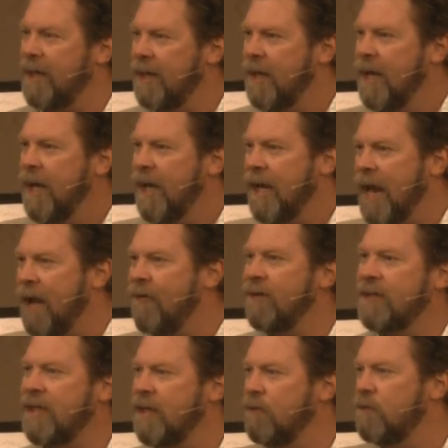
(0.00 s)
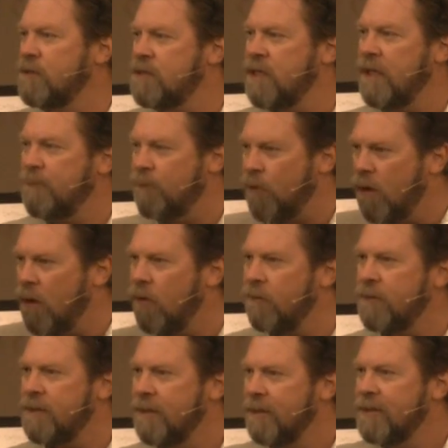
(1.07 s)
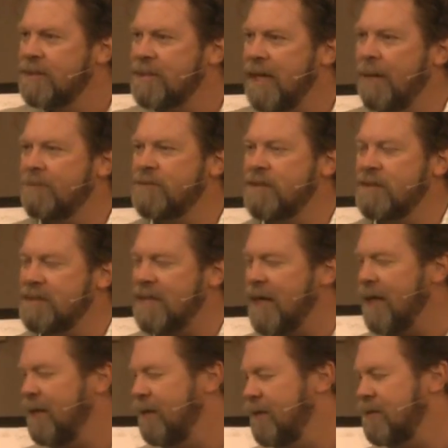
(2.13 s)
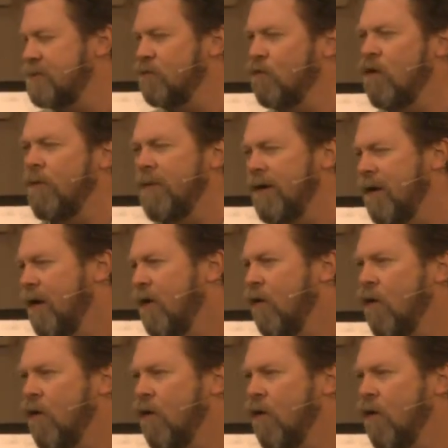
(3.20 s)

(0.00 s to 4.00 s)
And how he did it was he brought Samson's eye to this woman,